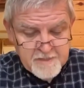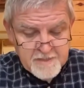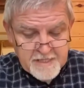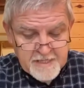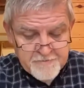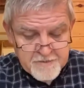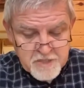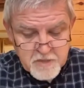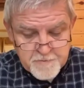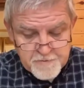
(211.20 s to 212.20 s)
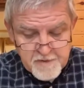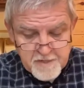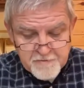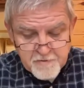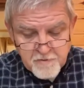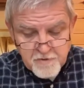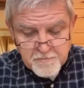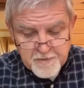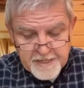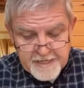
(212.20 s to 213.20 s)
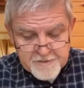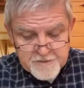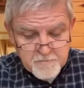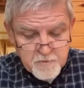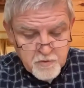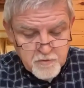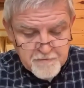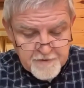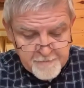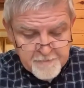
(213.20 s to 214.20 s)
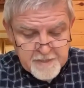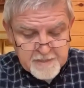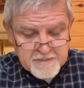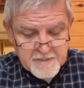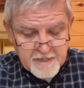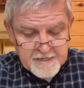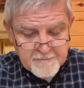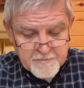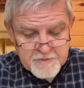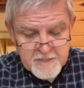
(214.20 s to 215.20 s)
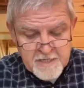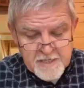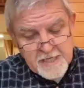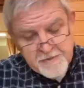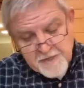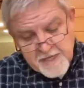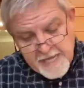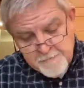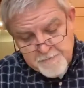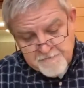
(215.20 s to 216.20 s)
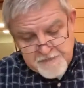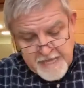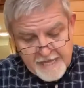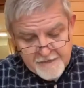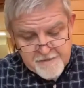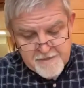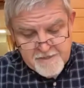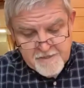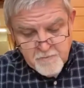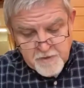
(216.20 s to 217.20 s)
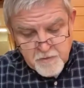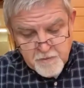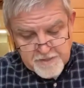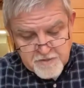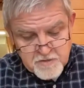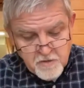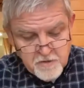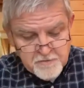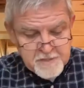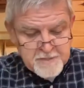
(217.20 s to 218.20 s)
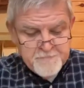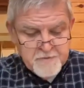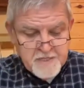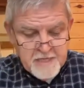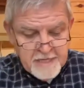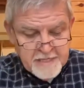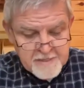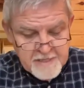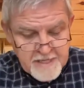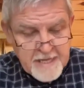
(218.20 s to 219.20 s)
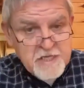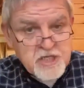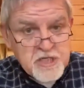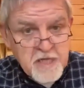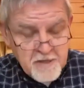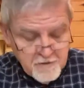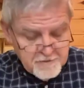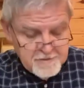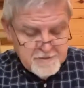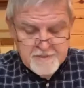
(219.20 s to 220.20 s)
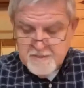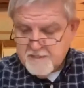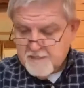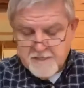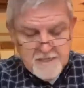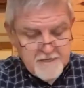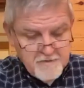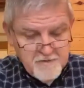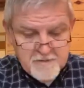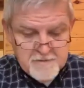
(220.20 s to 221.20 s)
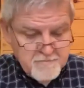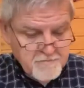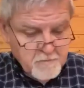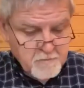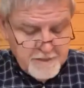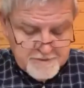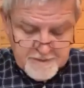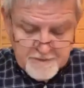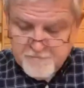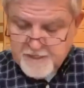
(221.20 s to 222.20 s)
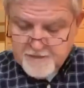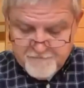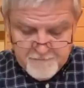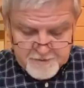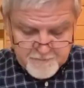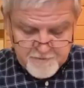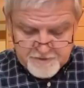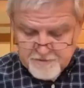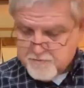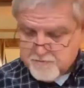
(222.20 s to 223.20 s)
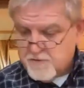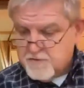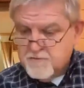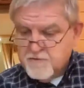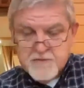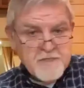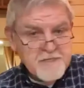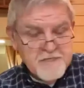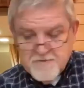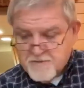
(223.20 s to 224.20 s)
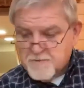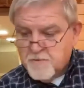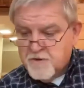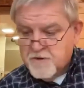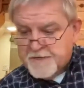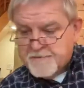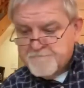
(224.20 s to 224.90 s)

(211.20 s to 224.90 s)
And the Spirit of the Lord began to move him at times in the camp of Dan between Zorah and Eshtaol. And again, God will bless that reading from his precious word to us this morning.